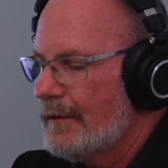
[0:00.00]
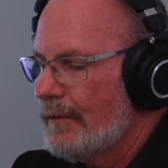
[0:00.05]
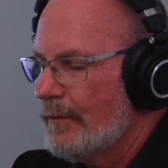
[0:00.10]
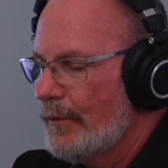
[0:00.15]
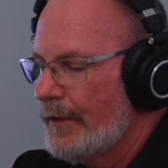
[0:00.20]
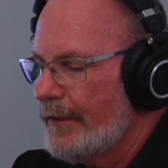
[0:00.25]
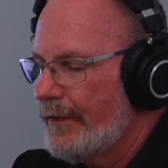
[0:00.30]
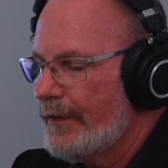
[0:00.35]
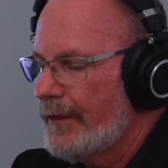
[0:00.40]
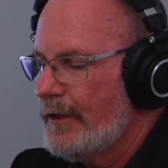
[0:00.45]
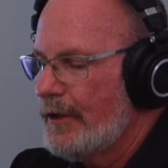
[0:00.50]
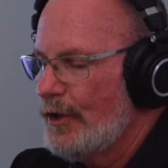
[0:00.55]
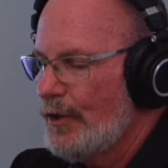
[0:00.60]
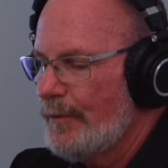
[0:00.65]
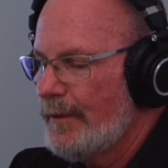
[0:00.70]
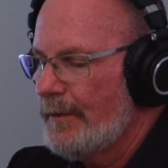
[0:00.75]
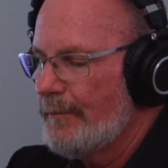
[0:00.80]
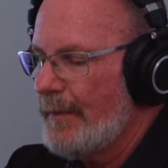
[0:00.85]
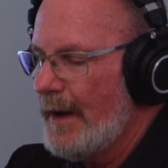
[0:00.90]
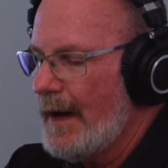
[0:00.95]
with the
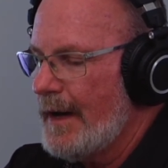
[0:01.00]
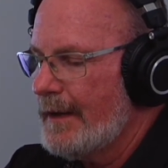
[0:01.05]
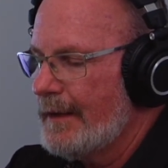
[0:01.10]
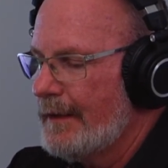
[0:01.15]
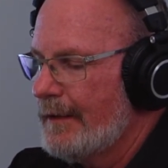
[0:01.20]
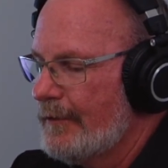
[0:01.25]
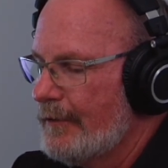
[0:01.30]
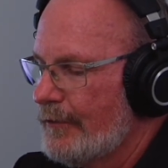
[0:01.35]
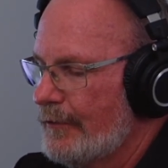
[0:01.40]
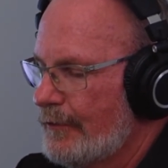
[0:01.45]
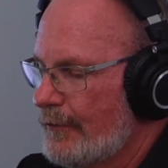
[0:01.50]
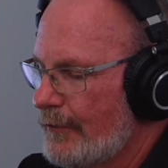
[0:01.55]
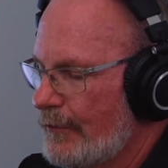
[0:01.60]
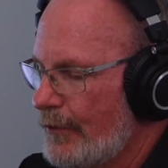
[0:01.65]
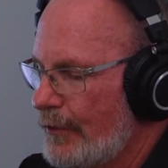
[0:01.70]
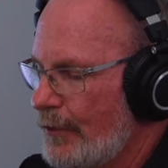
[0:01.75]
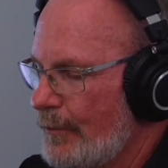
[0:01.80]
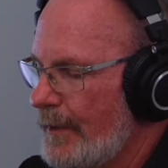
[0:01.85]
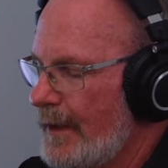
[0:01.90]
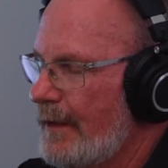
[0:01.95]
human body, there's
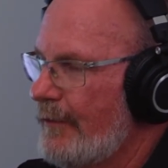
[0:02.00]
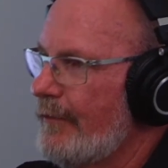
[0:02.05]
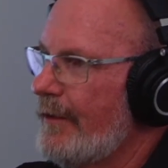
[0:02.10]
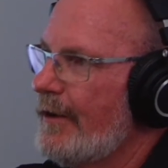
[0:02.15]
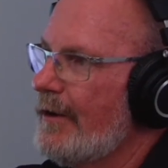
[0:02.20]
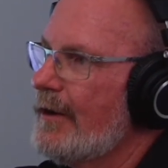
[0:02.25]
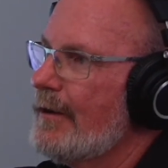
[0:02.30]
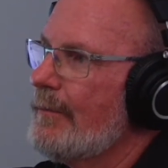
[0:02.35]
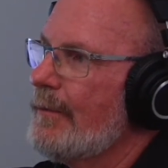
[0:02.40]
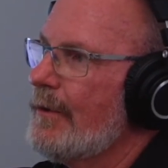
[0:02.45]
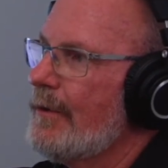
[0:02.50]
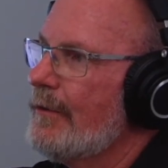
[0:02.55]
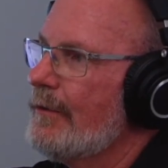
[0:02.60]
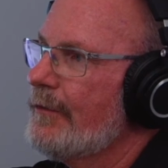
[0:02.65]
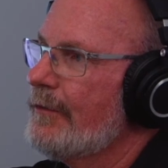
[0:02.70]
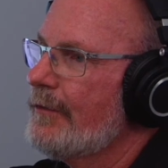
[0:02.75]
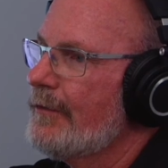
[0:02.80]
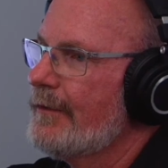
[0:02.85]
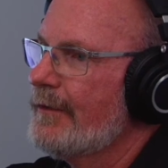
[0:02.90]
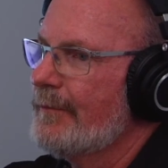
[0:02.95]
too many
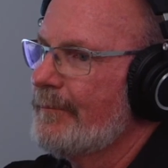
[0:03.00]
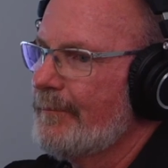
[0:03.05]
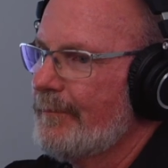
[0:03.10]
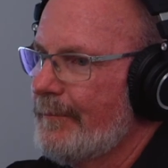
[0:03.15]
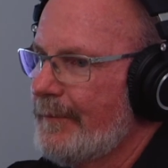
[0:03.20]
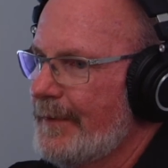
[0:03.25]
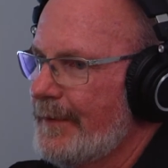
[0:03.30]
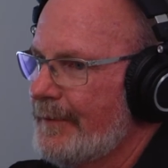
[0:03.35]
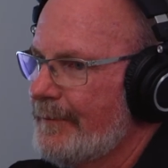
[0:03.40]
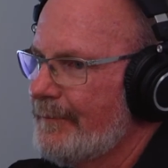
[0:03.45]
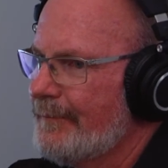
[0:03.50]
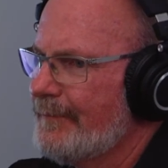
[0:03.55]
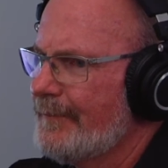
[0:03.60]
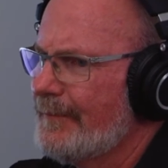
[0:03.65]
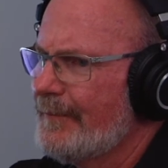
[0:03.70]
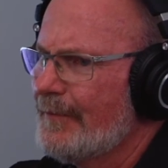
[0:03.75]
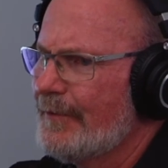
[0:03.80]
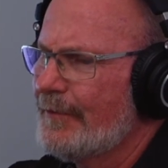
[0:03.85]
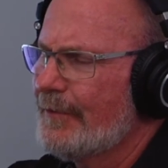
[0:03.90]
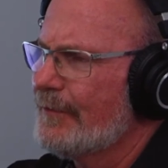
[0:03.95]
variables. The, the
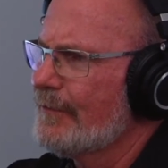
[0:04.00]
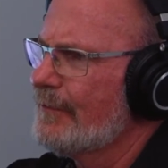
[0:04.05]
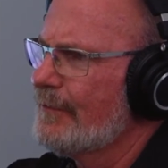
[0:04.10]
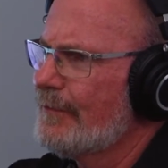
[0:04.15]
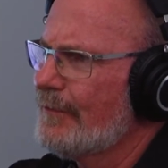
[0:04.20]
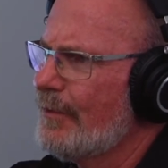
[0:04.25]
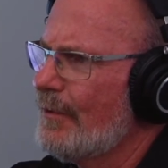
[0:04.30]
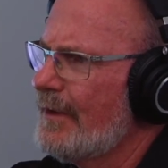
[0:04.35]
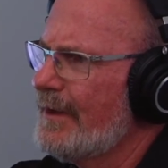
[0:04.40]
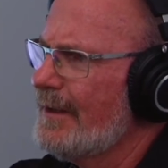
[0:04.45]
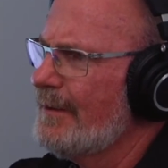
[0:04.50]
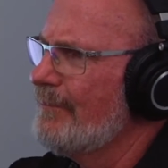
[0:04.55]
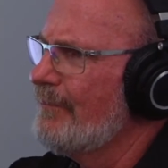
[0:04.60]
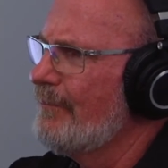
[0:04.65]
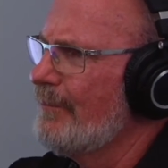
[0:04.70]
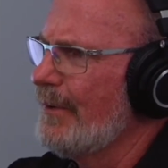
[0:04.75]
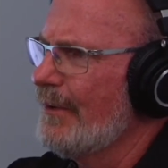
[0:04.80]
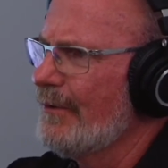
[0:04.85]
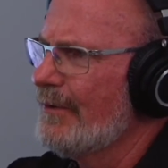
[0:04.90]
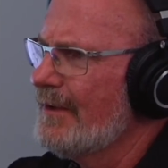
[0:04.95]
was there 20
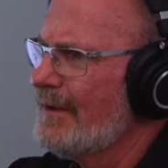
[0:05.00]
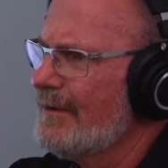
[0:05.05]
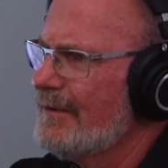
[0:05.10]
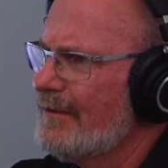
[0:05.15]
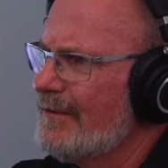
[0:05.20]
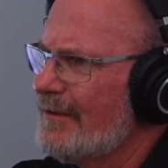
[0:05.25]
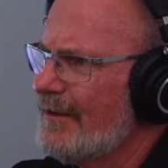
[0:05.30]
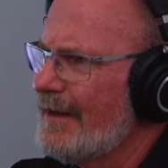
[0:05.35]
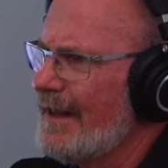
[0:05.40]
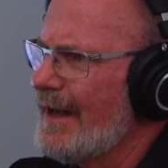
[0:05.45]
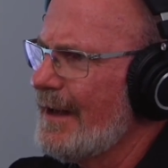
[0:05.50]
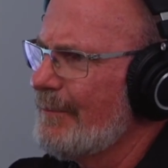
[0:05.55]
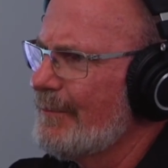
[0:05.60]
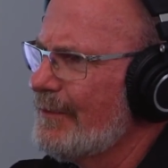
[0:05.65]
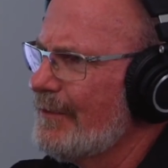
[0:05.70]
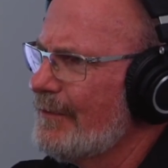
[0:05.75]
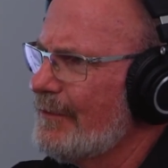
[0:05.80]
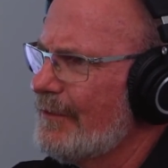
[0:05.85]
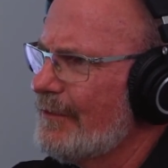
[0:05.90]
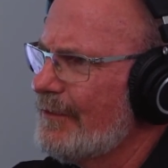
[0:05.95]
billion
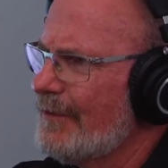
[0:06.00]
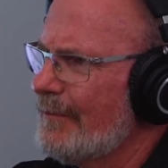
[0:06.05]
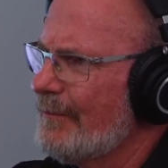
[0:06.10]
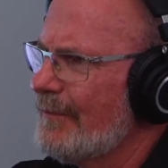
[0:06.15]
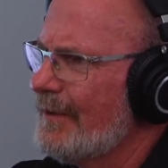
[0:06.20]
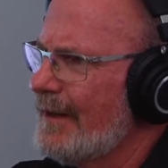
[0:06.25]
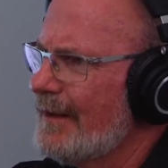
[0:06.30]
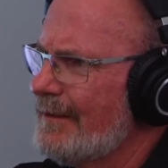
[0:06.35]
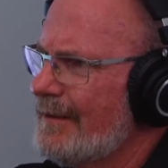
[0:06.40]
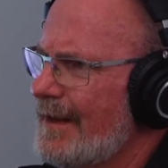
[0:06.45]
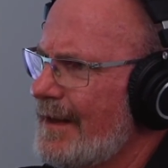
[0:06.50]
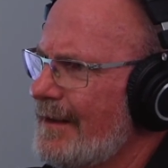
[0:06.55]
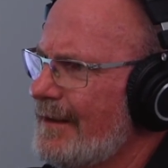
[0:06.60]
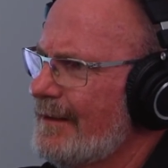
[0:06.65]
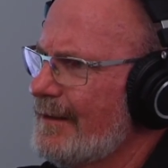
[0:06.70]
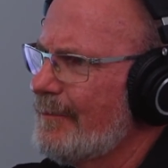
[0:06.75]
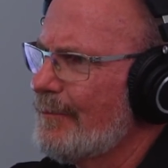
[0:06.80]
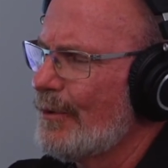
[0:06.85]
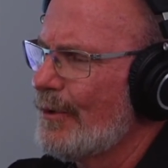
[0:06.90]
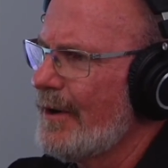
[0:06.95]
synapses or something like that
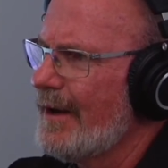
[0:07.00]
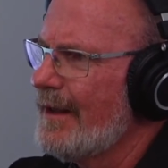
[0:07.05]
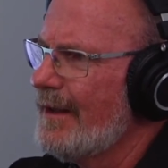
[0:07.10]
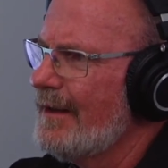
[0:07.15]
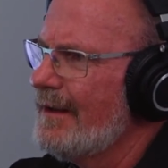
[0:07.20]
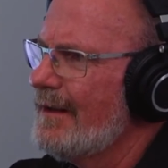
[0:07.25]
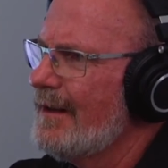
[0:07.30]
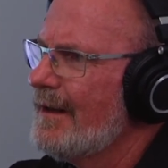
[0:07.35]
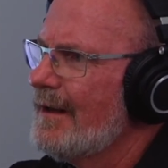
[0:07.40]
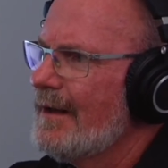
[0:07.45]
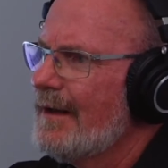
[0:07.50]
in the brain?